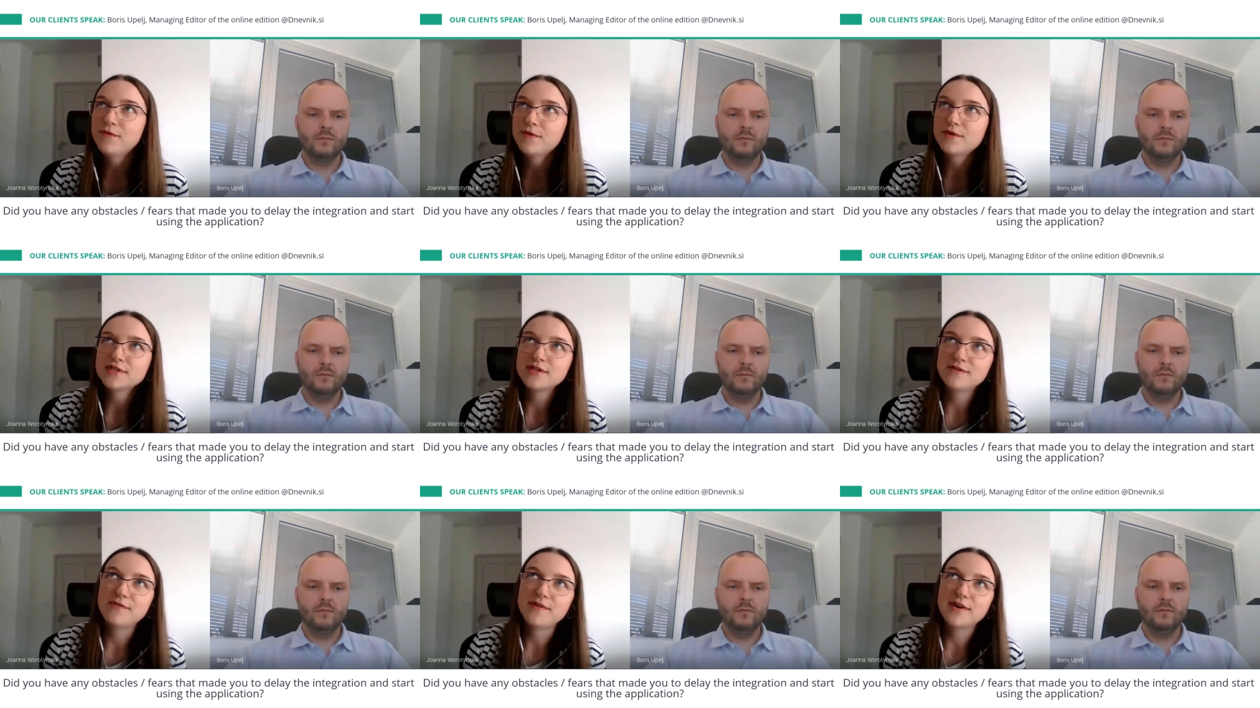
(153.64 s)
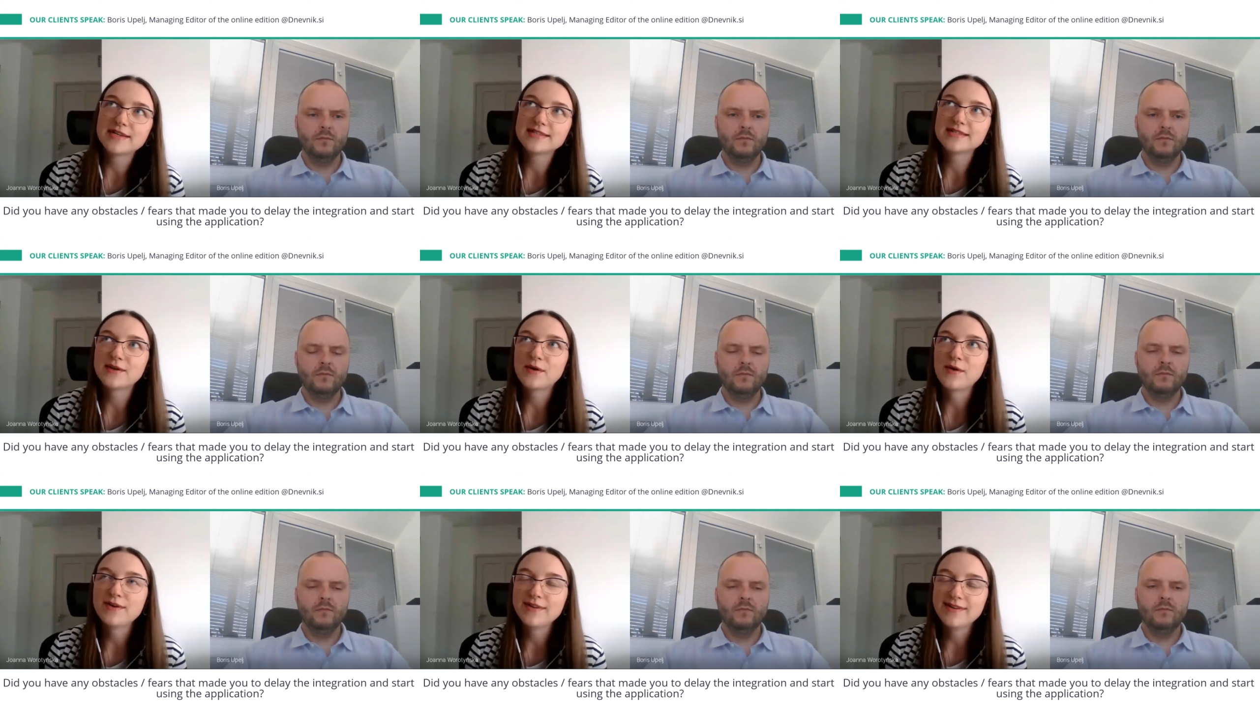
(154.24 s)
Speaker 1: before the
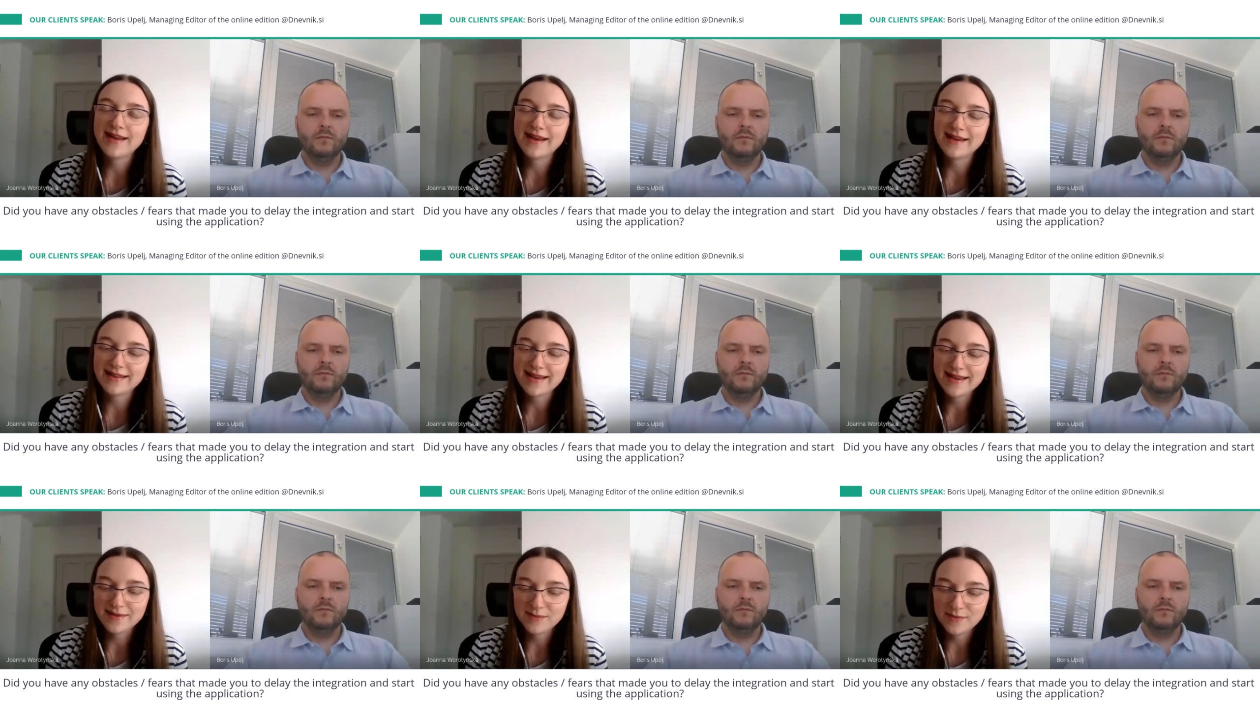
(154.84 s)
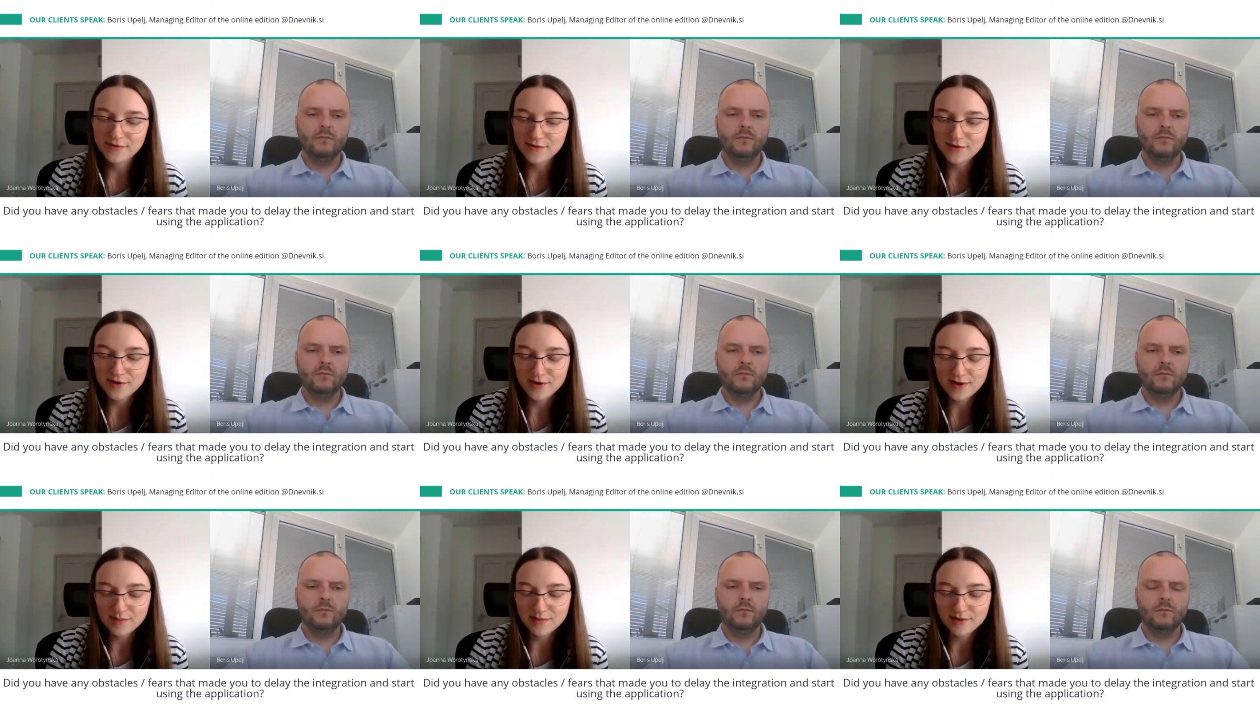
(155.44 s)
first contact and
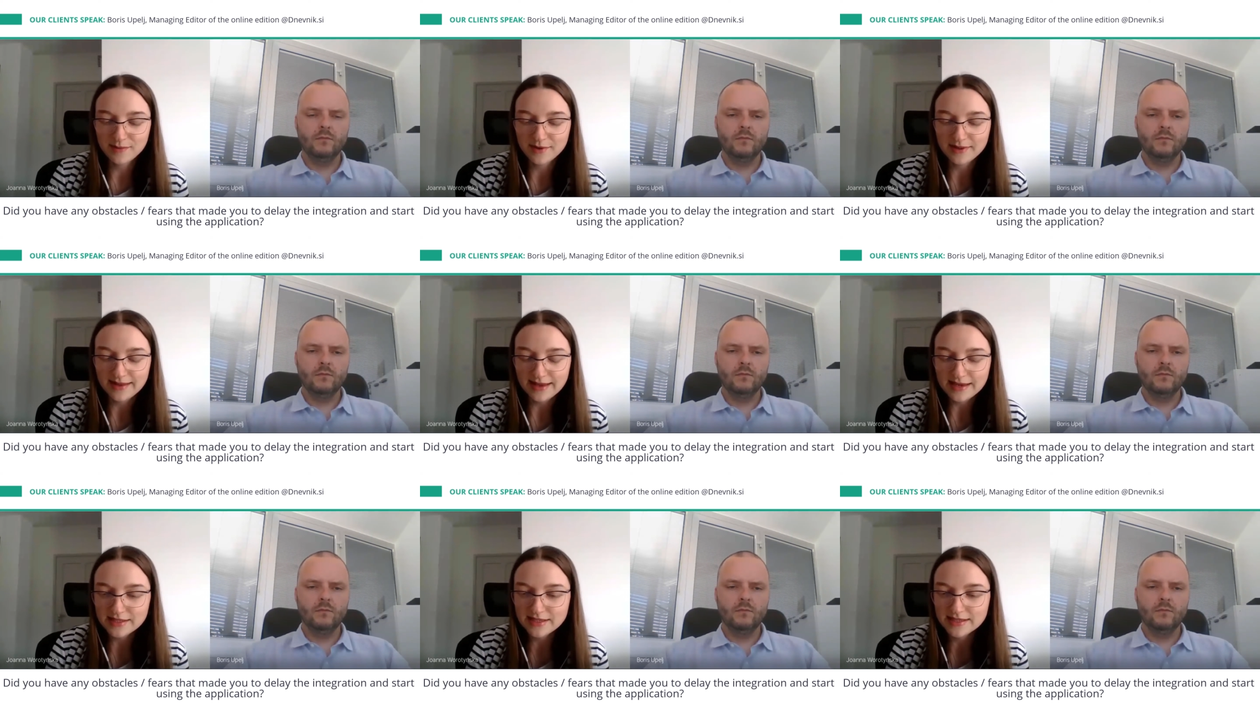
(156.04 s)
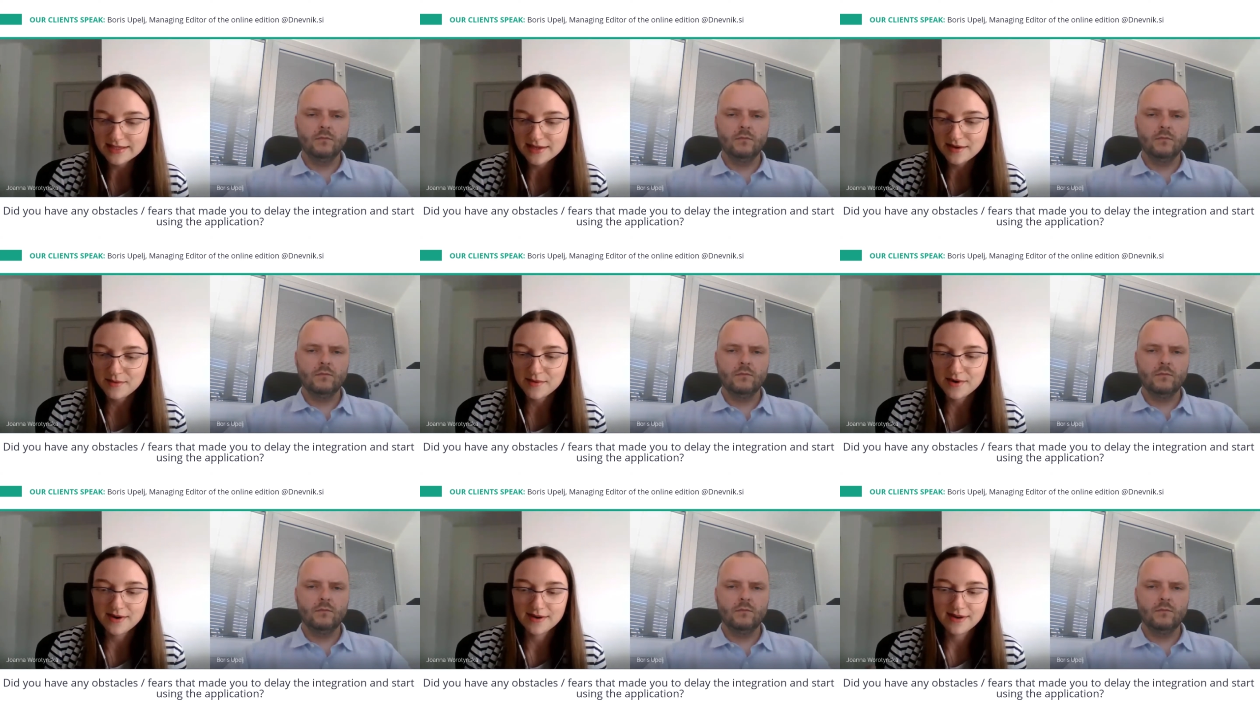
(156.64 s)
before your implementations,
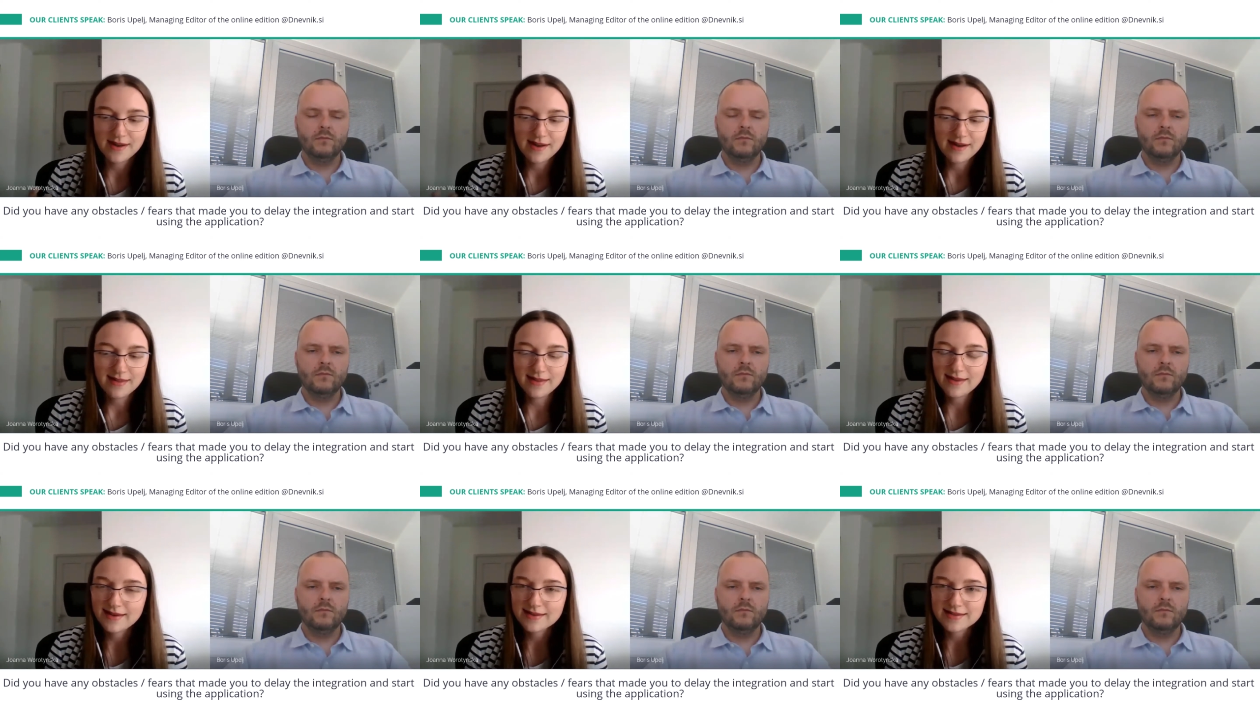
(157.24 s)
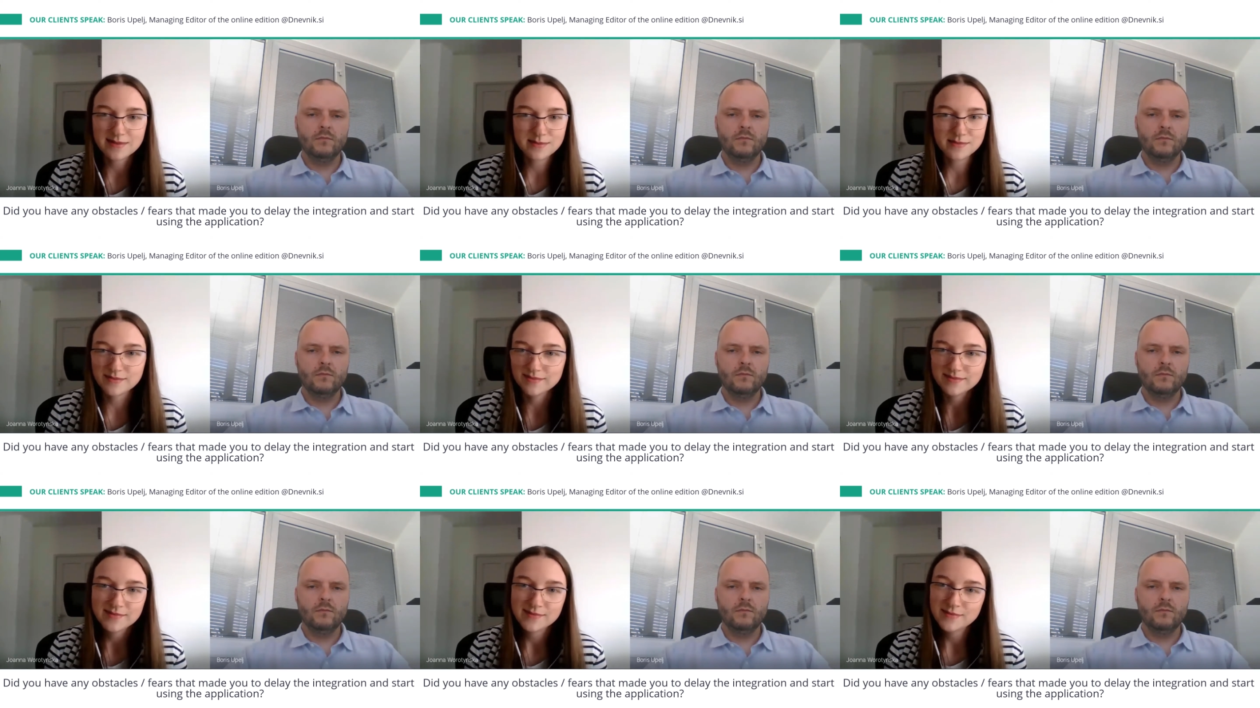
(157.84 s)
there were like
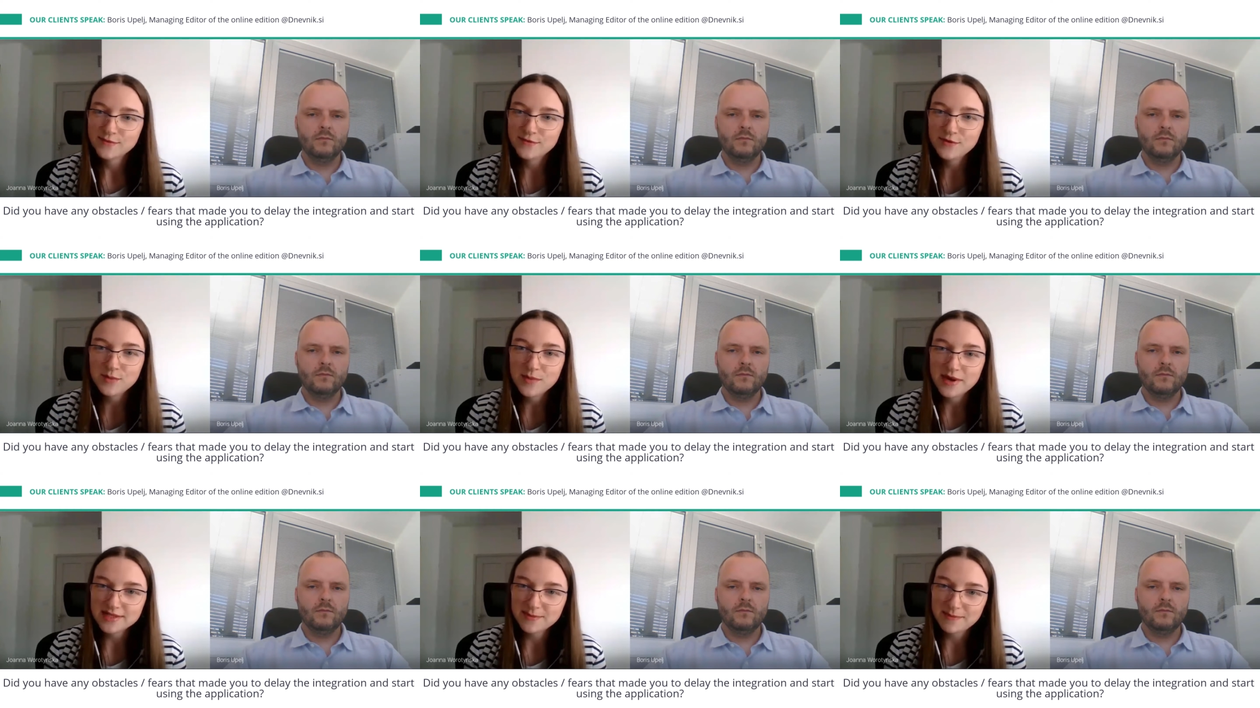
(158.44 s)
some few